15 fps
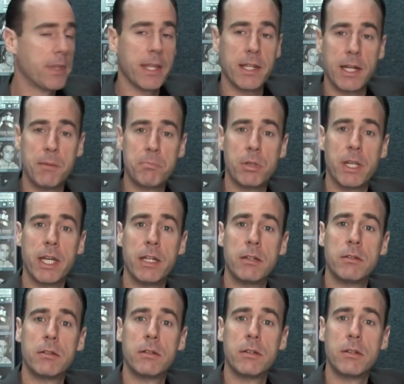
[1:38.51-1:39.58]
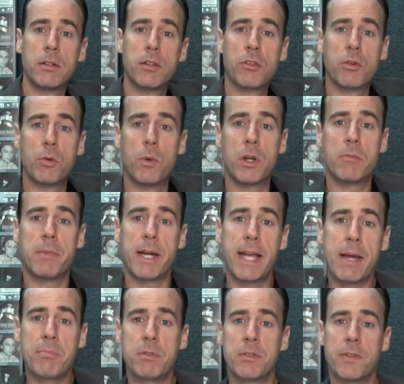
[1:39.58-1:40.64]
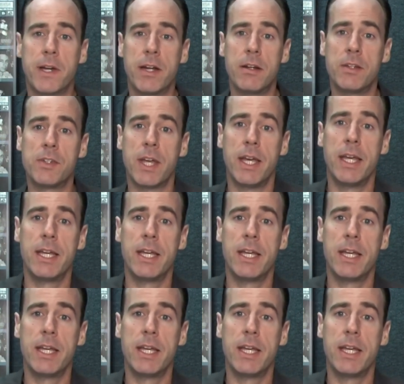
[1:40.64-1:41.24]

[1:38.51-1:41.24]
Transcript: and I'm playing through one of my amplifiers,